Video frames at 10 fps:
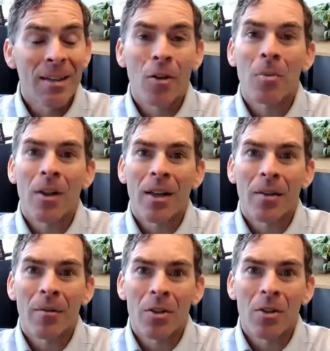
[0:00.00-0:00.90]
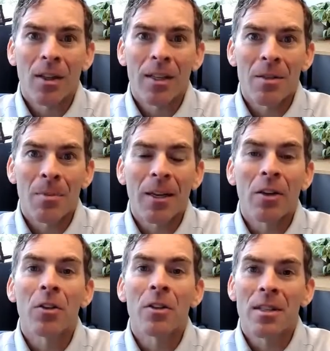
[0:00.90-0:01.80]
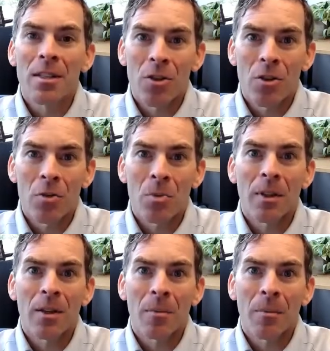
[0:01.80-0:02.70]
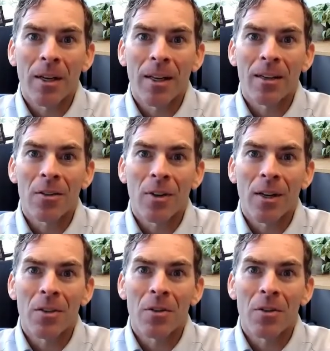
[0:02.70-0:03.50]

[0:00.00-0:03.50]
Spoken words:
help clients make good decisions with their money and try